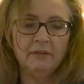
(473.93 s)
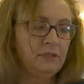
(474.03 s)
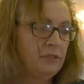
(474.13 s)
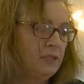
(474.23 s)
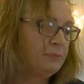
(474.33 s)
to
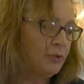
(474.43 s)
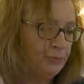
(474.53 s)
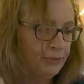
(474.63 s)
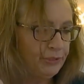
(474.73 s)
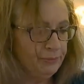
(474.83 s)
the
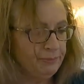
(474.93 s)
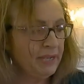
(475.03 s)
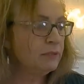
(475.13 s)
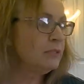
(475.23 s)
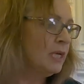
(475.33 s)
appropriate
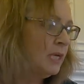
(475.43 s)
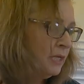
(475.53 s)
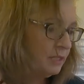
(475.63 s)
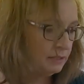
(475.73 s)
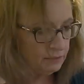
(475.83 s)
amount.
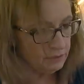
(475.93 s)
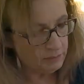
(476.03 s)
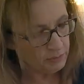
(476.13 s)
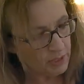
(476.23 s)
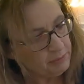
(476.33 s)
There's
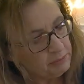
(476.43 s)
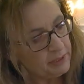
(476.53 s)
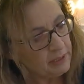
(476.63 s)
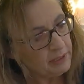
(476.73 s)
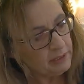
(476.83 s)

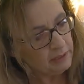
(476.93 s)
probably